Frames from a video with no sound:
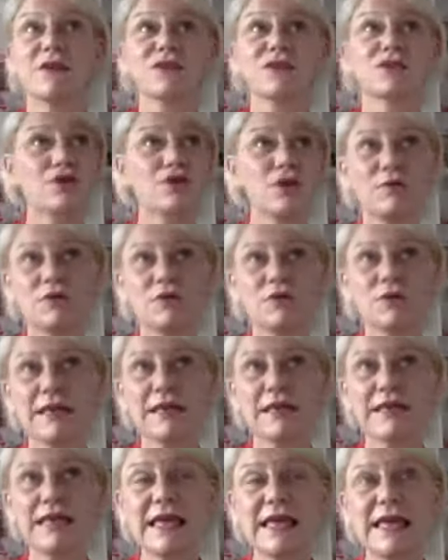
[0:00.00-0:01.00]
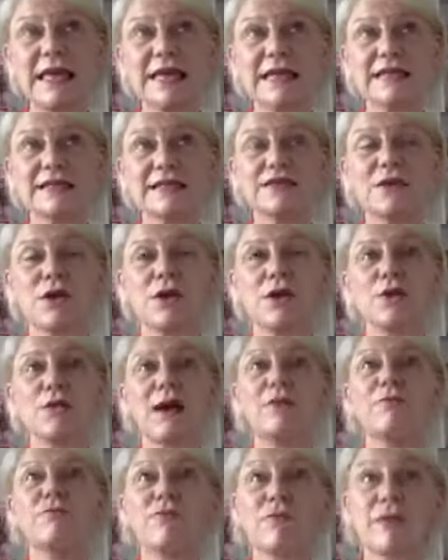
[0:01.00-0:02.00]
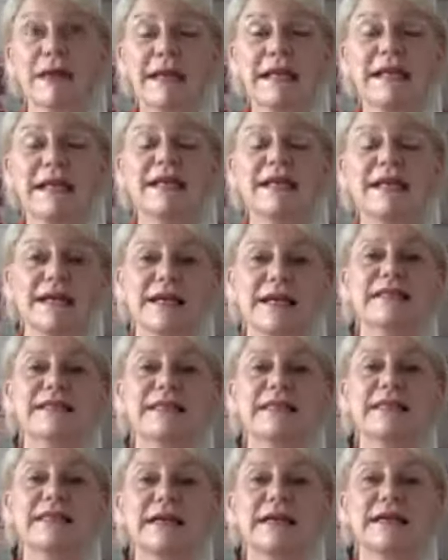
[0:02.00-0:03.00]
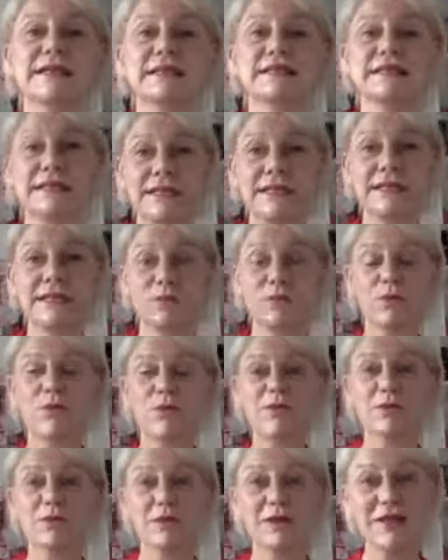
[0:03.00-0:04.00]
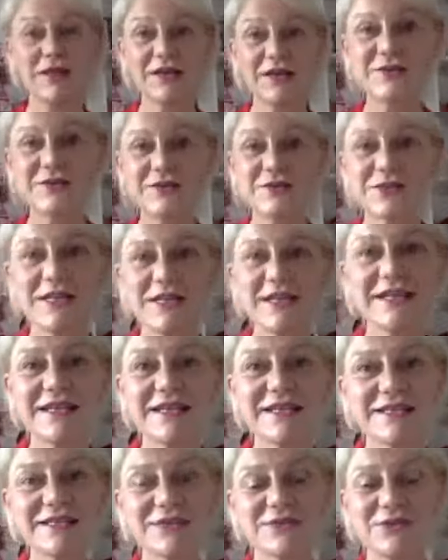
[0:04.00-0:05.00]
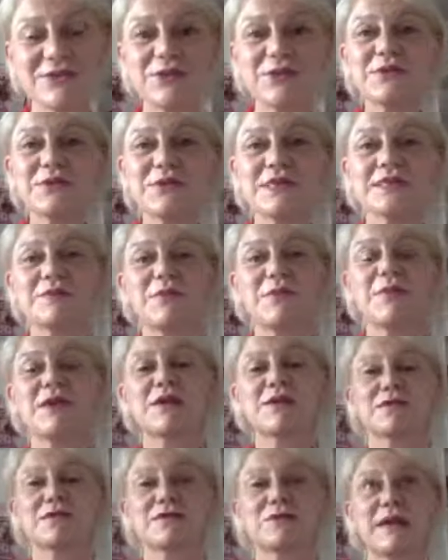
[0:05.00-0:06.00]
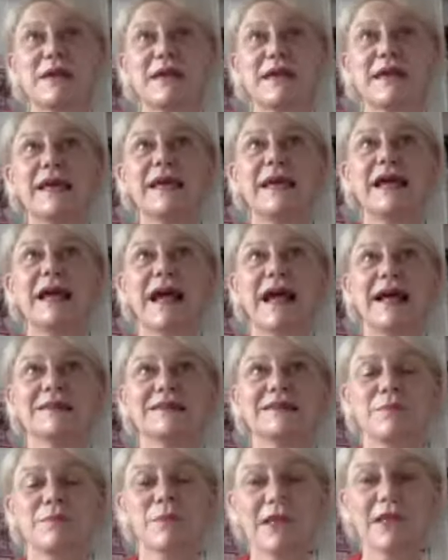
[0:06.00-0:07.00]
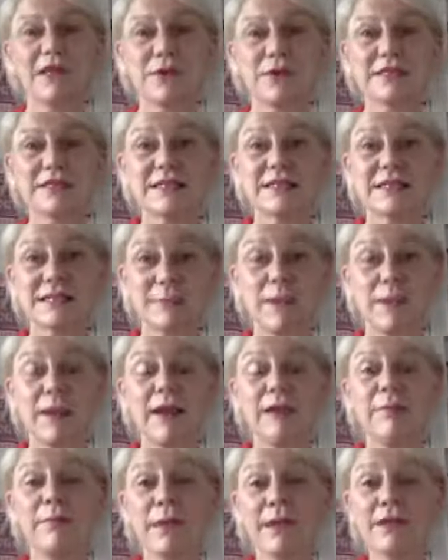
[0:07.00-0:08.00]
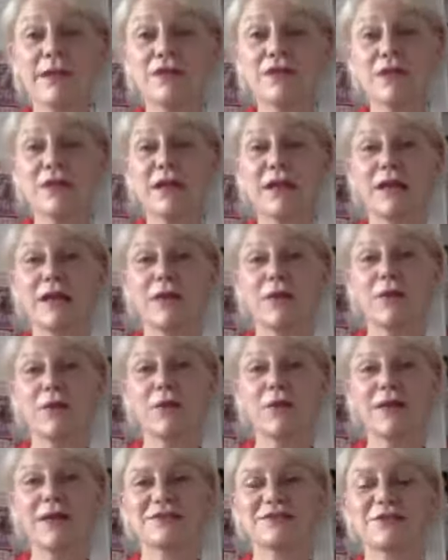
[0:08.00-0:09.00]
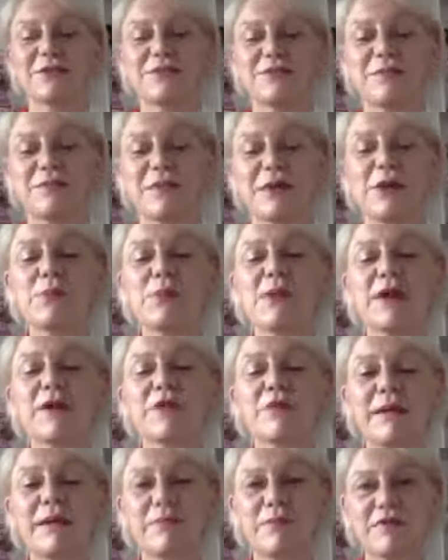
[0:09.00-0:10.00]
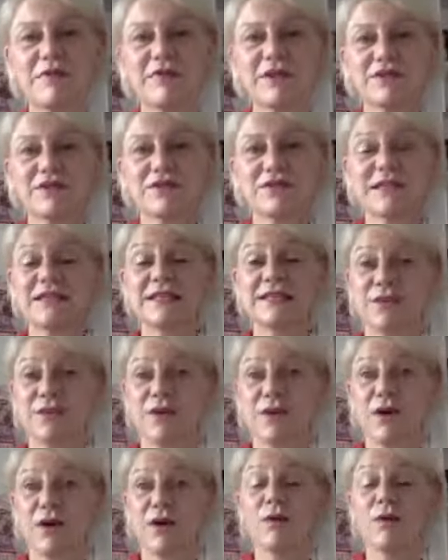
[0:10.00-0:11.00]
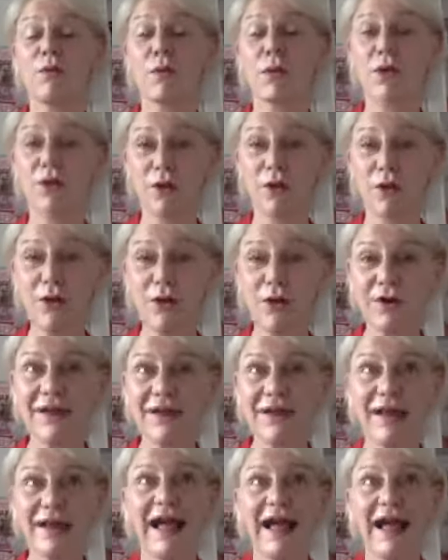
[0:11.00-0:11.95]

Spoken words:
stop doing things. So I'm really excited that Dina will be joining us. She is a huge inspiration to me and somebody who has inspired my journey along the way. So for me, it'll be a great privilege to interview her at 1 o'clock.